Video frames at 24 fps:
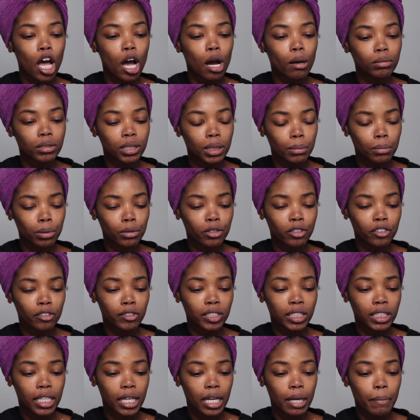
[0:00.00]
helps improve
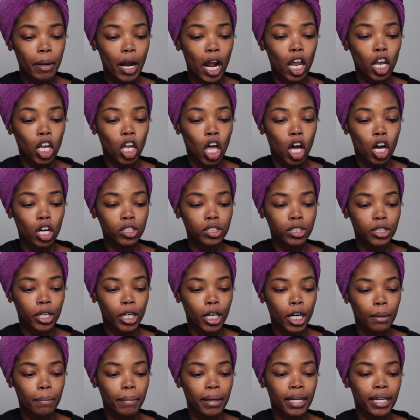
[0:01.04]
skin
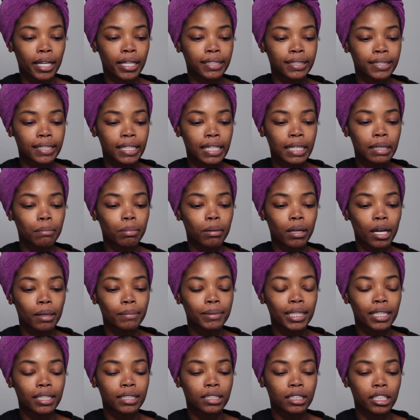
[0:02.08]
long-term, and instantly plumps
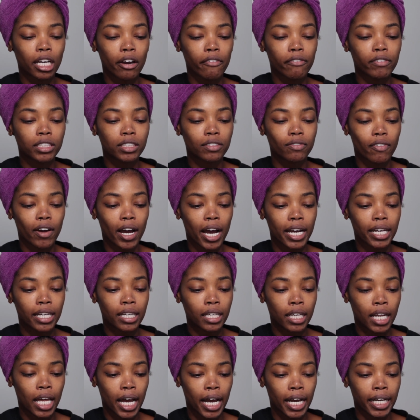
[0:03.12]
and softens fine
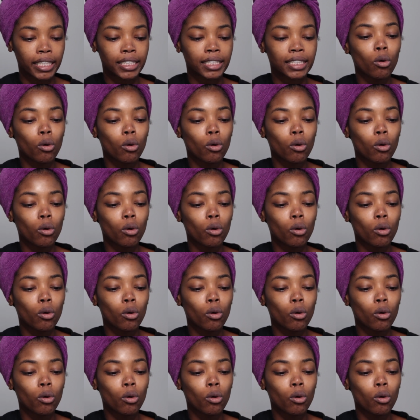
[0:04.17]
lines.